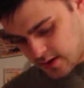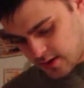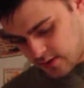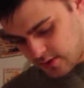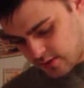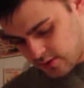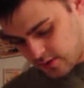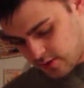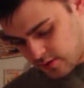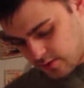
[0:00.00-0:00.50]

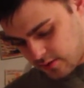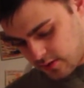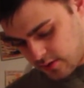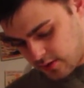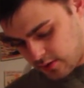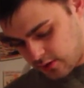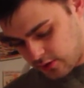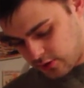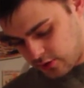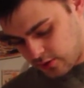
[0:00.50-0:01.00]
So you
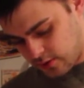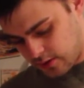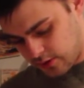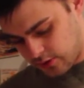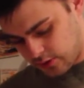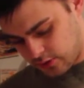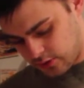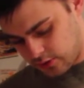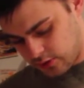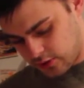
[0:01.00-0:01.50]
just
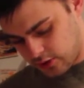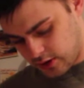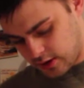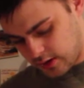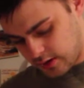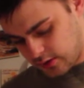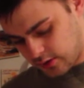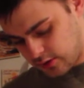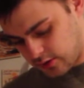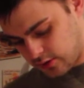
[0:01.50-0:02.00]
drizzle
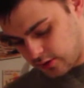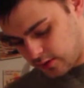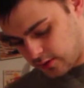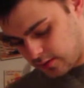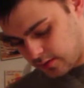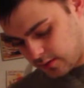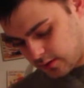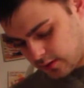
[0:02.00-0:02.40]
just a